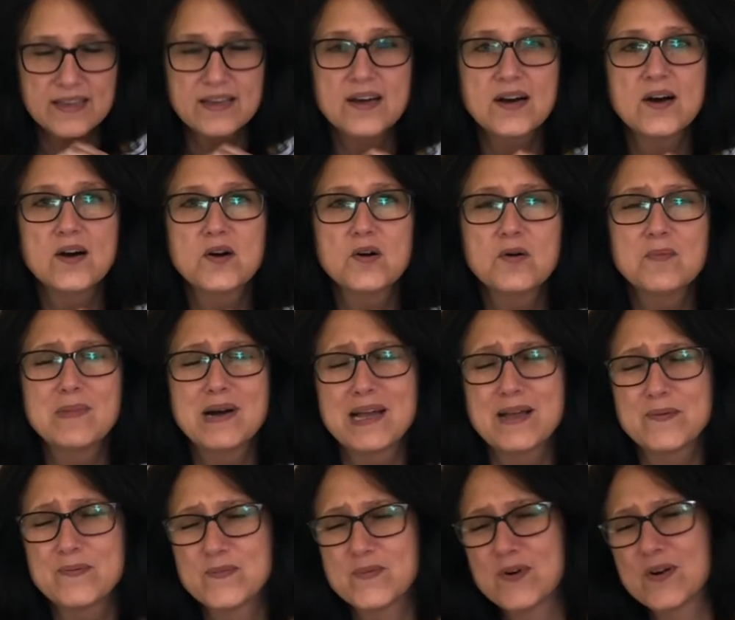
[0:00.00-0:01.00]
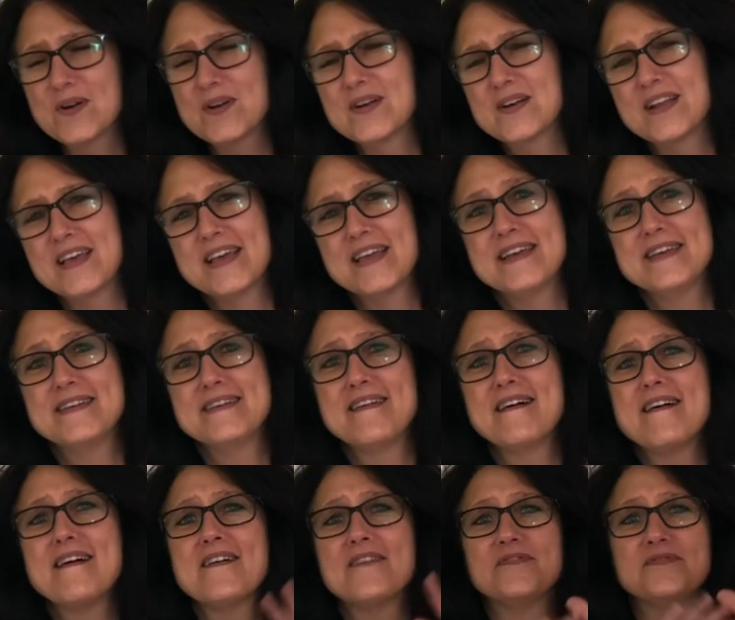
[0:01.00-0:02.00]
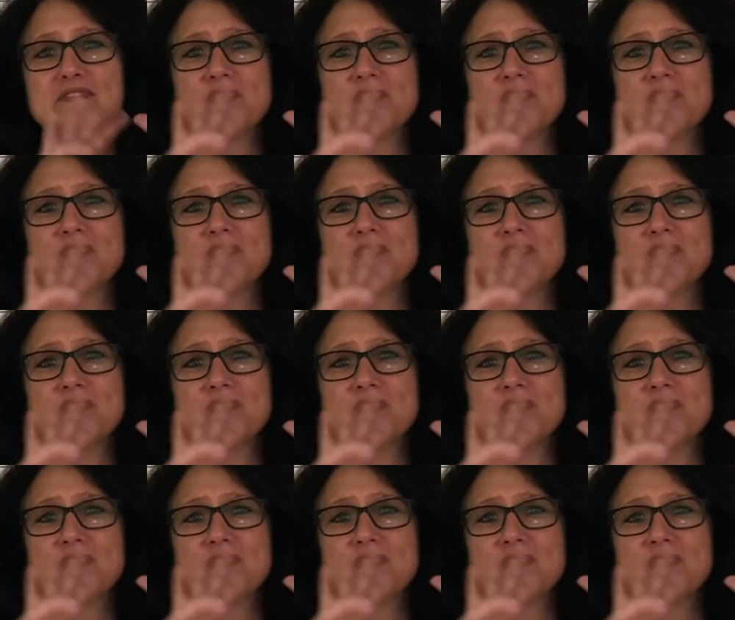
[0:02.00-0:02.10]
Oh my word, enough